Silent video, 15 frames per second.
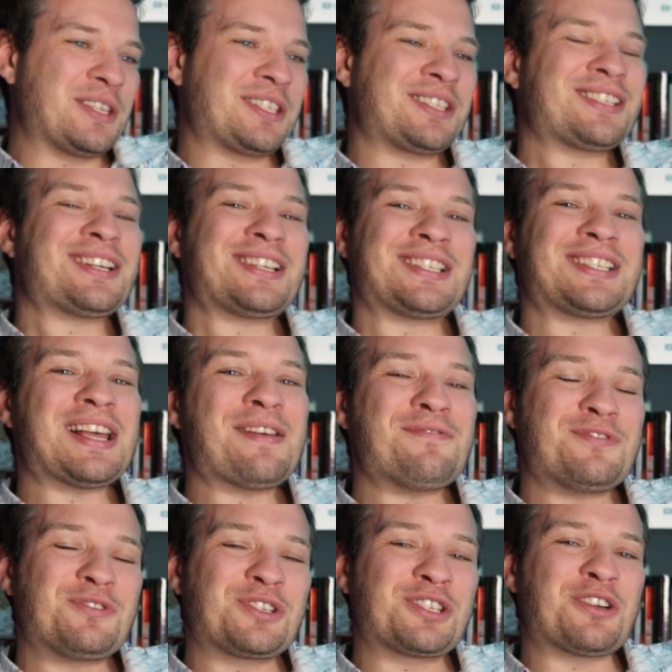This is going to
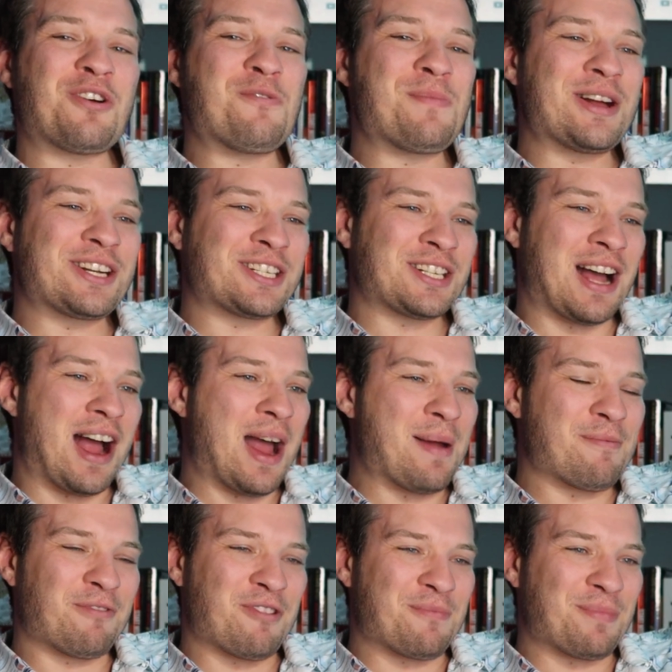save you so much
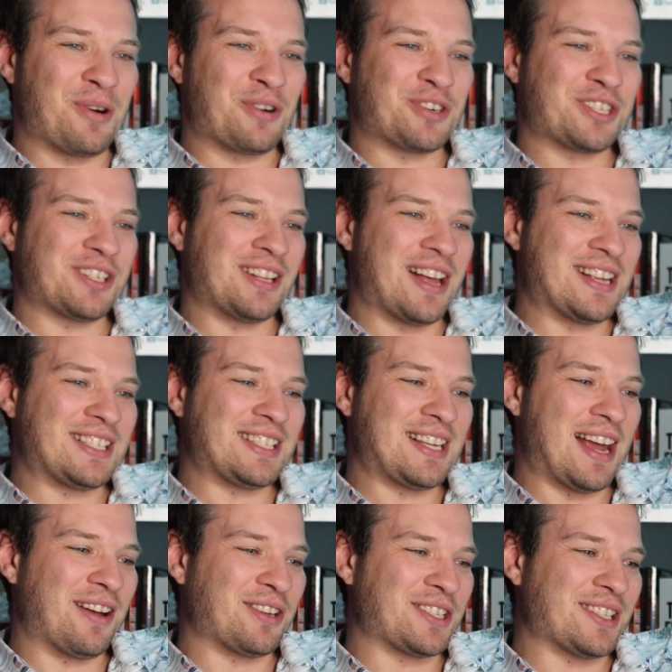time for personalized
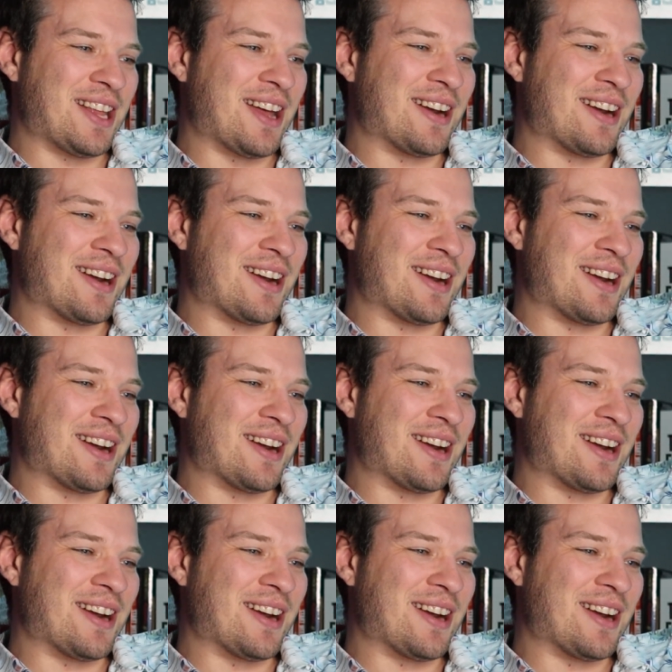sales